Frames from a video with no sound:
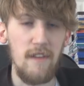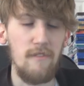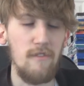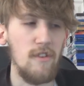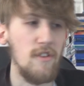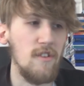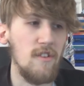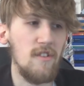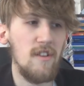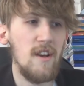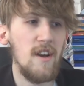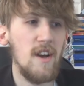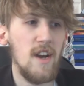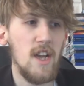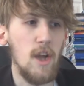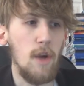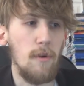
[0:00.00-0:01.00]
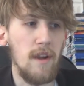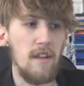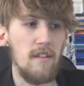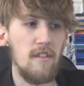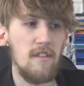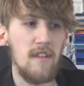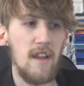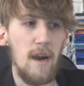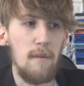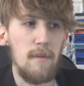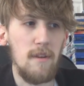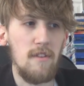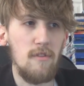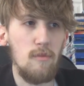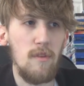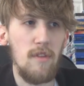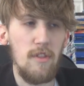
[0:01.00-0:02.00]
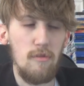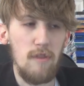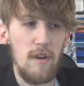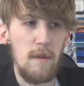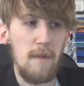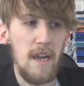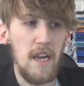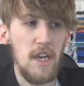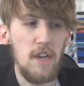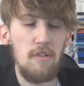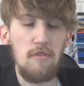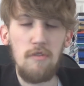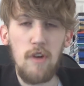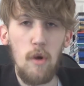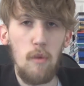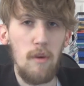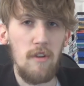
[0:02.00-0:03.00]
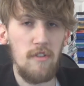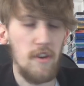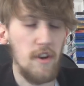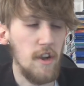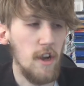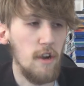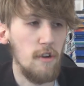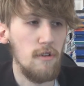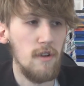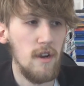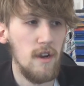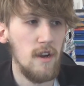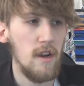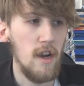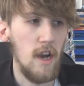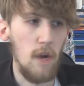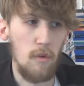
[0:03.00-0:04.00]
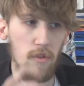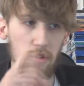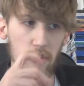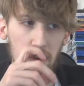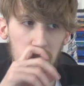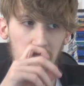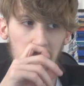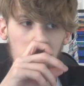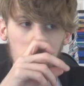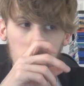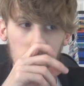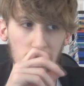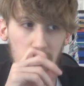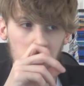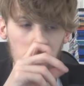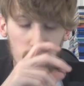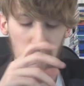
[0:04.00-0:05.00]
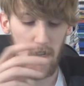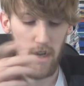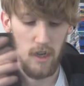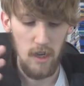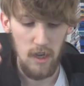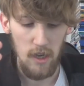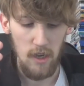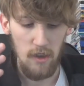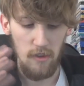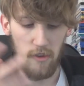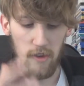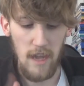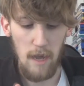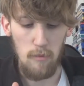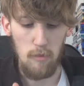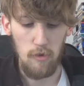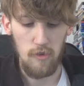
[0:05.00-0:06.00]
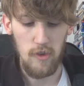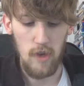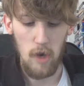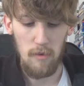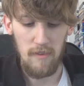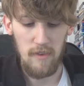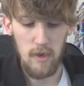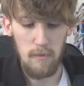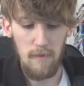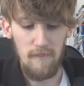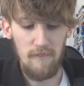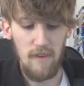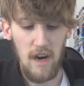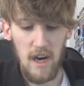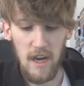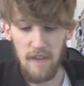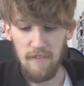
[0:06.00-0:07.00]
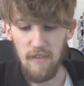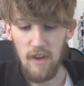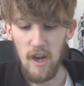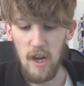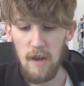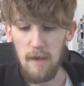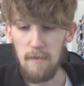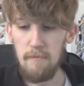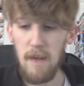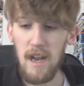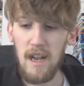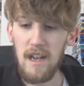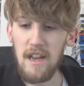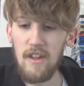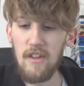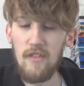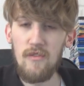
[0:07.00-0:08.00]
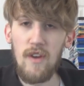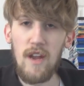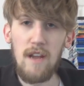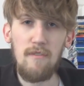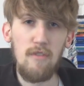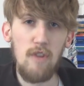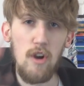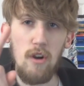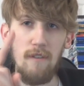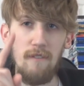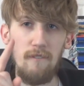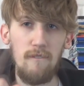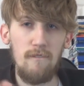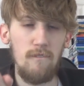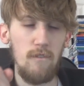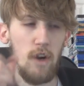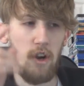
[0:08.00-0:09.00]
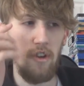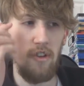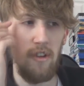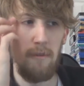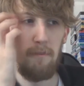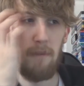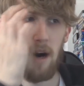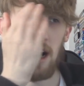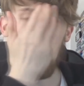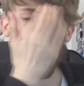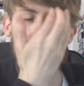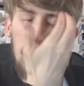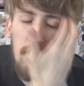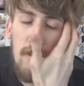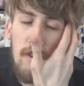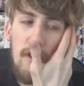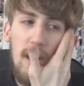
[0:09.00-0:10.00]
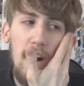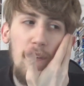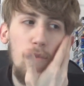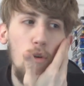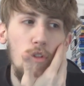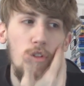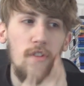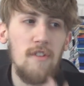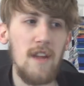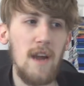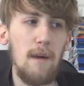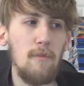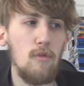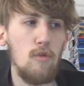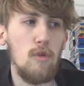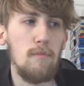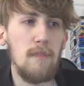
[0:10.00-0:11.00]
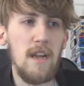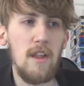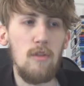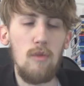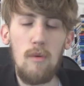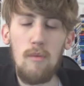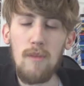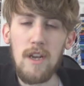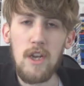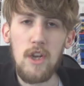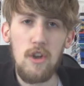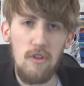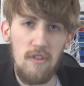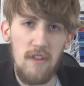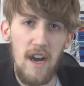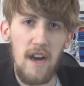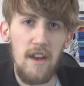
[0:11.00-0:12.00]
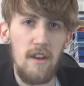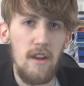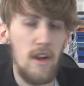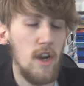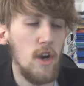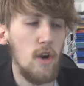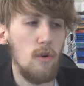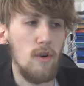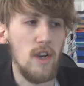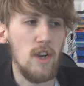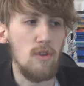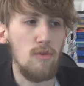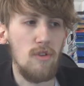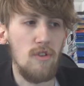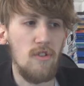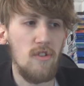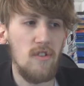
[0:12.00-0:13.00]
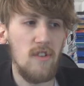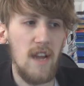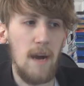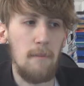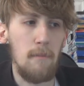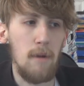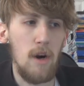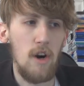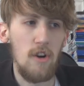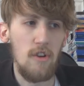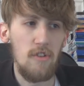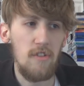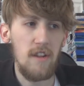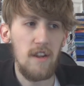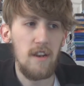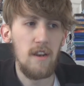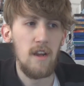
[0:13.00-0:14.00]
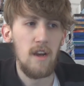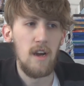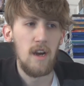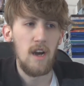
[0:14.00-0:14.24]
difference going into Skam is with the remakes, you know where it's going to go with certain characters and stuff. So yeah, we'll start with number 5. My least favourite first pilot episode out of all the Skams will be the one we just had, which was Skam Austin.